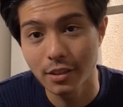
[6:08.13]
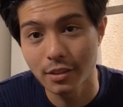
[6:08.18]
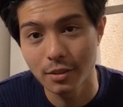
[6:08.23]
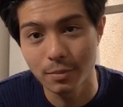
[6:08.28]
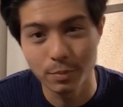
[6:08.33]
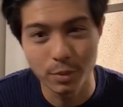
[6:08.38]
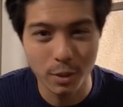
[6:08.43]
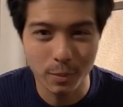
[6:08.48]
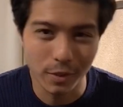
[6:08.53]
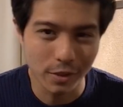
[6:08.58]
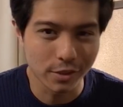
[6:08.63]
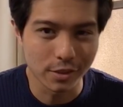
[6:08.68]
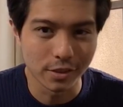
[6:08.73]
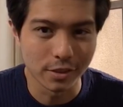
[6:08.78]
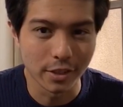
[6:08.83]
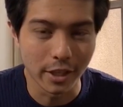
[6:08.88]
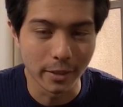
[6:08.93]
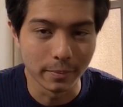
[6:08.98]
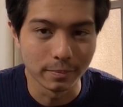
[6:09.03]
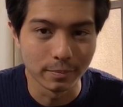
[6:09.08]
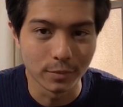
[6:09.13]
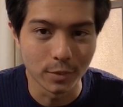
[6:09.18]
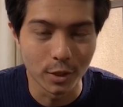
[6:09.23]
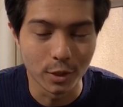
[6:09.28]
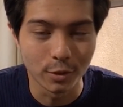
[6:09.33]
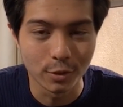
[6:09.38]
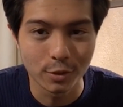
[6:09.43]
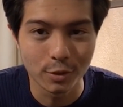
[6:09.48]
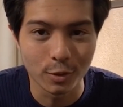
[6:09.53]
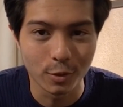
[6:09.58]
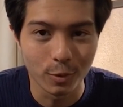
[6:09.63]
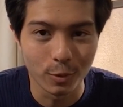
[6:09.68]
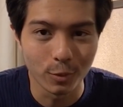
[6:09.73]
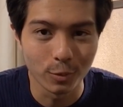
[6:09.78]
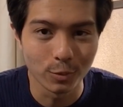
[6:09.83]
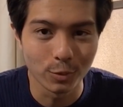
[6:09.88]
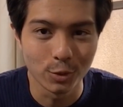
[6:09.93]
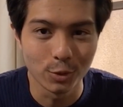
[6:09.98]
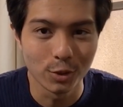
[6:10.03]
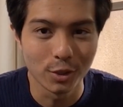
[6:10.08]
are pretty much the same, so
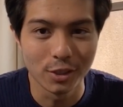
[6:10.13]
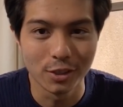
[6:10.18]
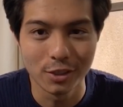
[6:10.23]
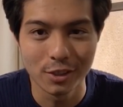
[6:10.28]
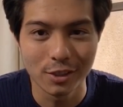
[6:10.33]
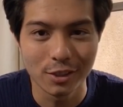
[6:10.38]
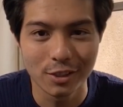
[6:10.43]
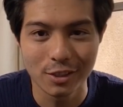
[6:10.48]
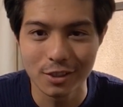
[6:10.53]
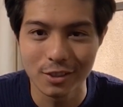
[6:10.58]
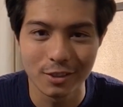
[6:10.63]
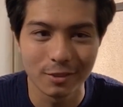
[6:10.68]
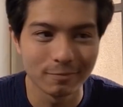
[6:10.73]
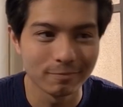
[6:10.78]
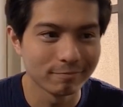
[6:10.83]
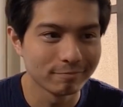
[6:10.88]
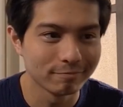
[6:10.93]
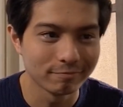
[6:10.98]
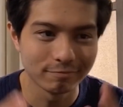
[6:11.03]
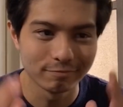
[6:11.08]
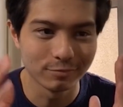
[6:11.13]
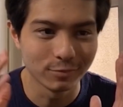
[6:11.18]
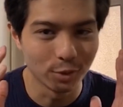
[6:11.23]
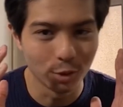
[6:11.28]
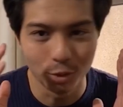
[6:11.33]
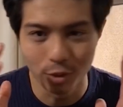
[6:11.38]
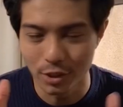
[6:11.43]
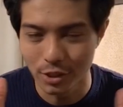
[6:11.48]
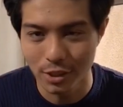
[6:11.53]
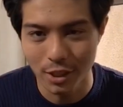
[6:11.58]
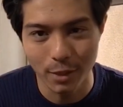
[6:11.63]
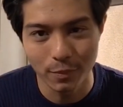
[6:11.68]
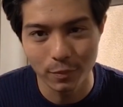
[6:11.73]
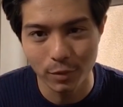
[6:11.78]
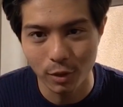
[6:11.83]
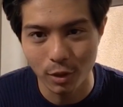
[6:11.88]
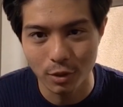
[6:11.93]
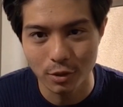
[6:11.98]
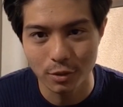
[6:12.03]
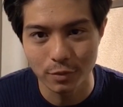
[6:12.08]
you can just do the same
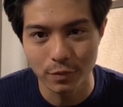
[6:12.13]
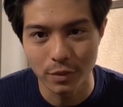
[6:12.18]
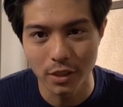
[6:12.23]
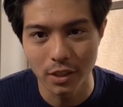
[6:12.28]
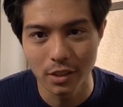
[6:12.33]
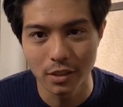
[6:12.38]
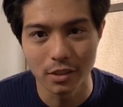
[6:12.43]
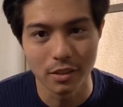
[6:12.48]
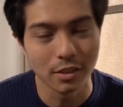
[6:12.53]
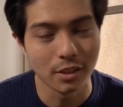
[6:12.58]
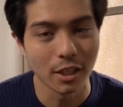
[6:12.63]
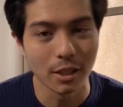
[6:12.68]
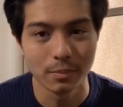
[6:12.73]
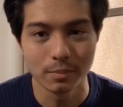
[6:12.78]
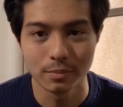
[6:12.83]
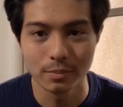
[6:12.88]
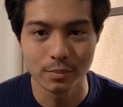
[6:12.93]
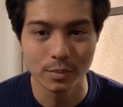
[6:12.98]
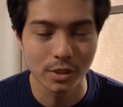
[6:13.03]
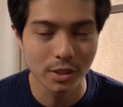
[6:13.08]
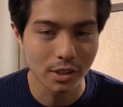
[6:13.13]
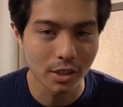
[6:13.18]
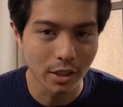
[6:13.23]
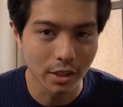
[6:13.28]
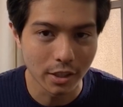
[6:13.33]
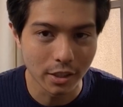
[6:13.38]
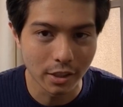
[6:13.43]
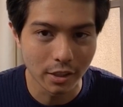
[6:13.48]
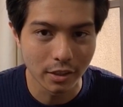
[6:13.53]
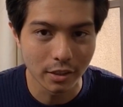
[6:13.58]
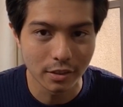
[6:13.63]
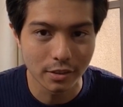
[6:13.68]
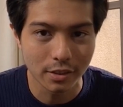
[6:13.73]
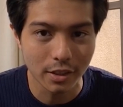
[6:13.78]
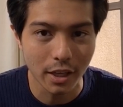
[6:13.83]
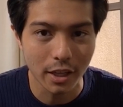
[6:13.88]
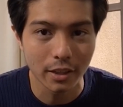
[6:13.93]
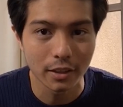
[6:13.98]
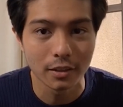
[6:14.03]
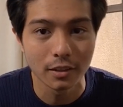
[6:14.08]
philosophy, the same studying
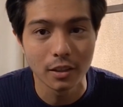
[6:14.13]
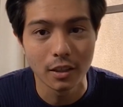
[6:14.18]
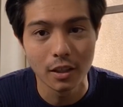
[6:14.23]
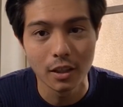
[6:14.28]
style.